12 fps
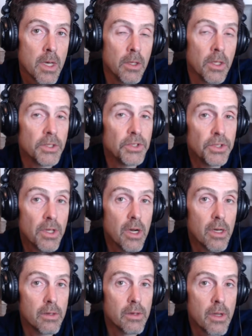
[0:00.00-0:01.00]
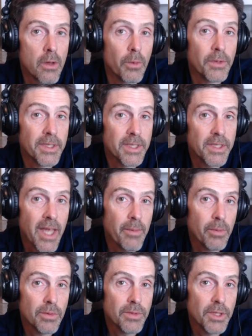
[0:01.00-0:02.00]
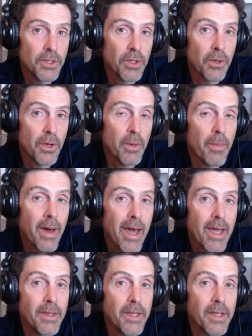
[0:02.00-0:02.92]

Let's start with the staples that you're going to buy,